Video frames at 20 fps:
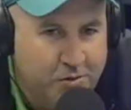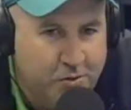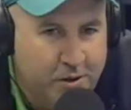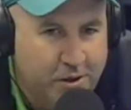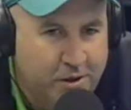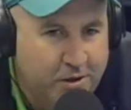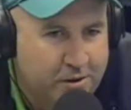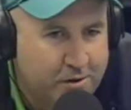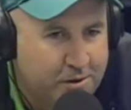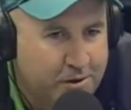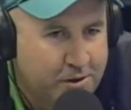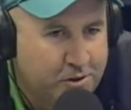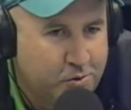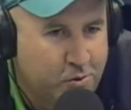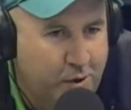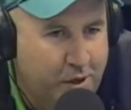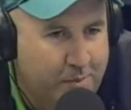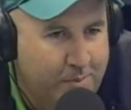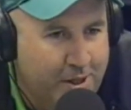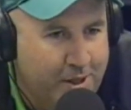
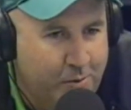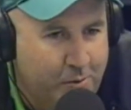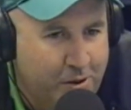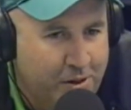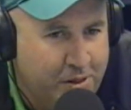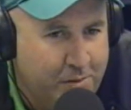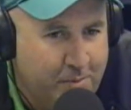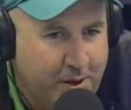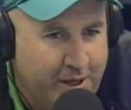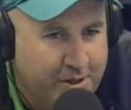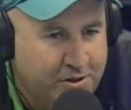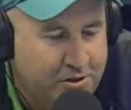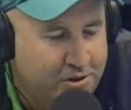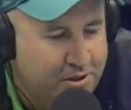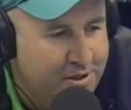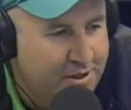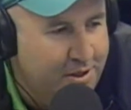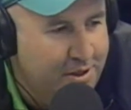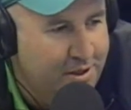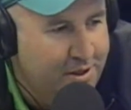week about with the
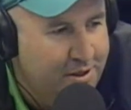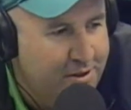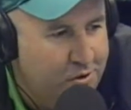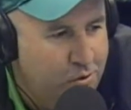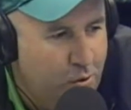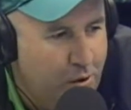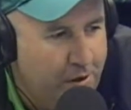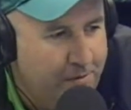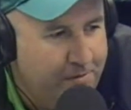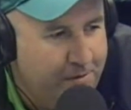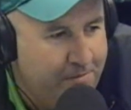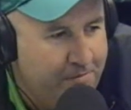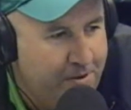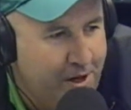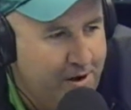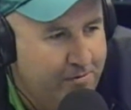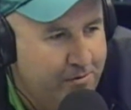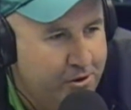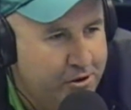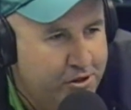Masters, the 25th
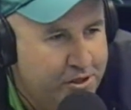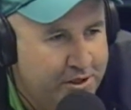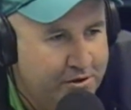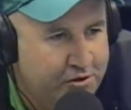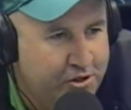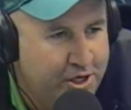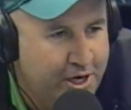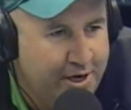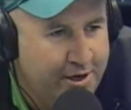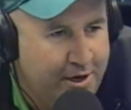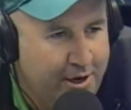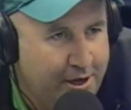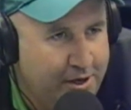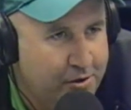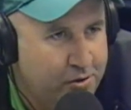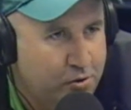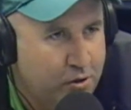anniversary of Jack Nicklaus.